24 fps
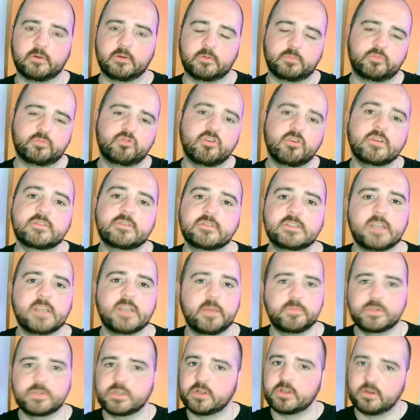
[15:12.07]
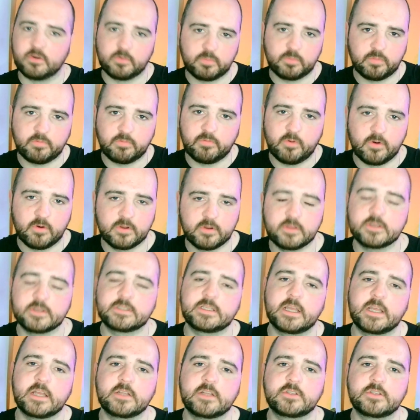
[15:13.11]
drinks reception or before the
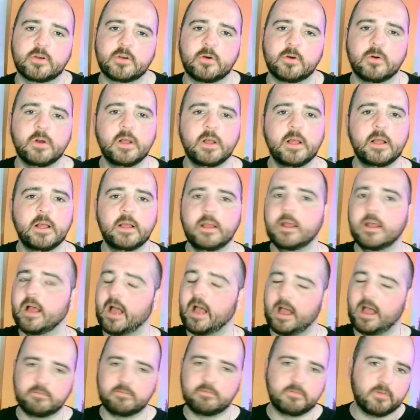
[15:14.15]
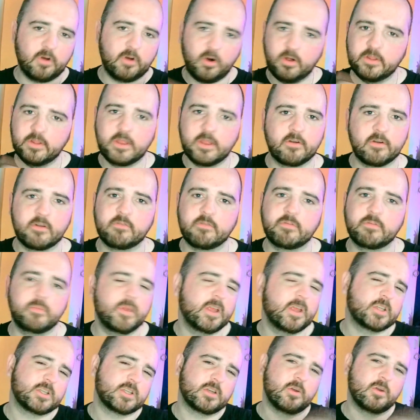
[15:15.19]
stage show. Have all their
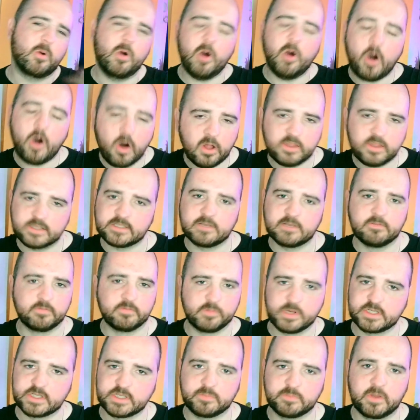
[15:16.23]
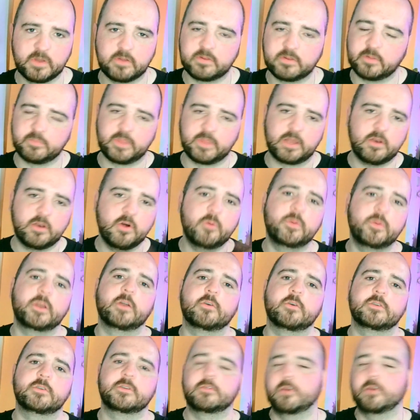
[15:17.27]
information, all this information about them that nobody
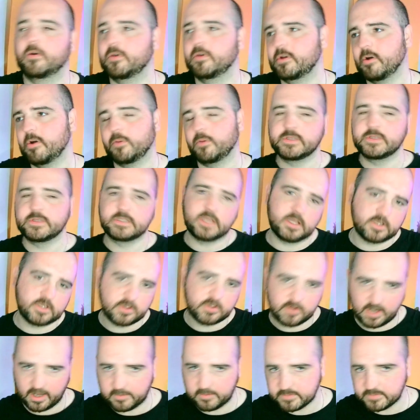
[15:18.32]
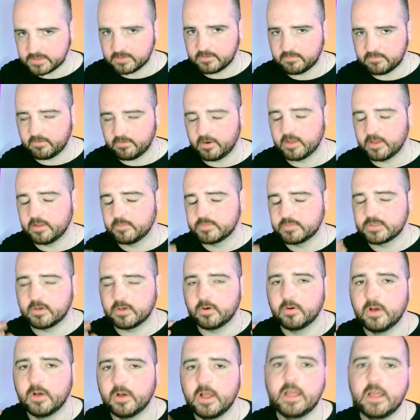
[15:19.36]
knows. You go up on stage, you can absolutely fry them.
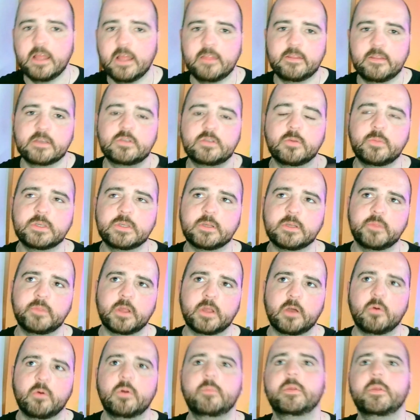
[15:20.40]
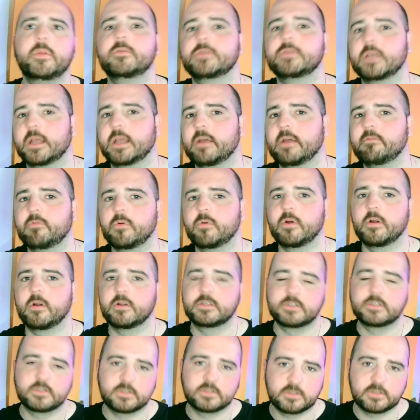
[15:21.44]
So this will be something I will be using everywhere.
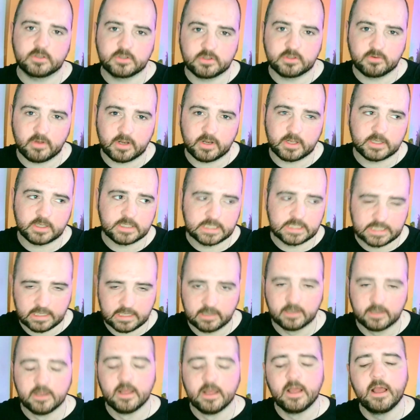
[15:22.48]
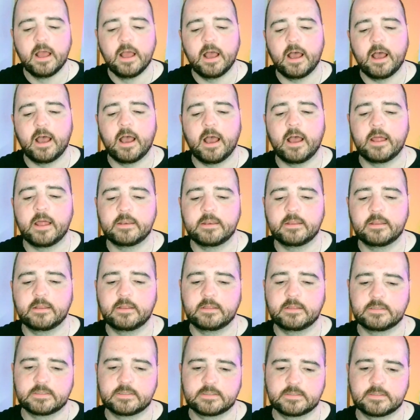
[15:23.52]
It's just such a great idea, and
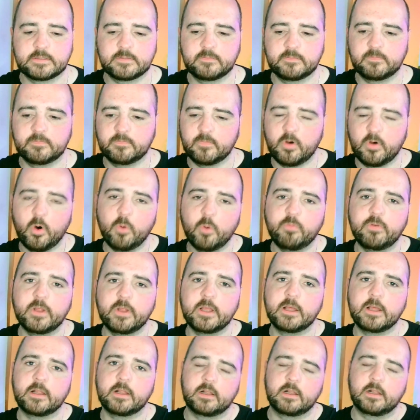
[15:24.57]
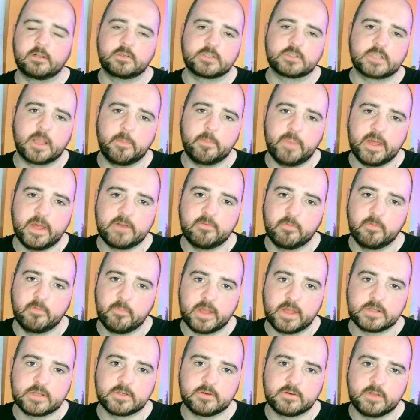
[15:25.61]
it's hopefully it'll just get better and
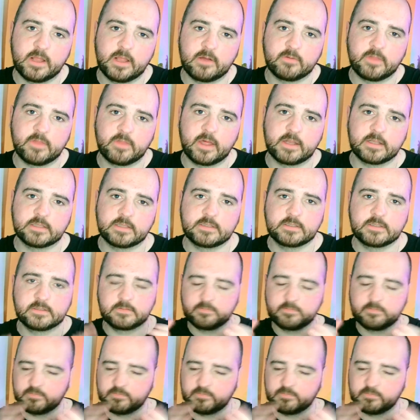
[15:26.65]
better now that it's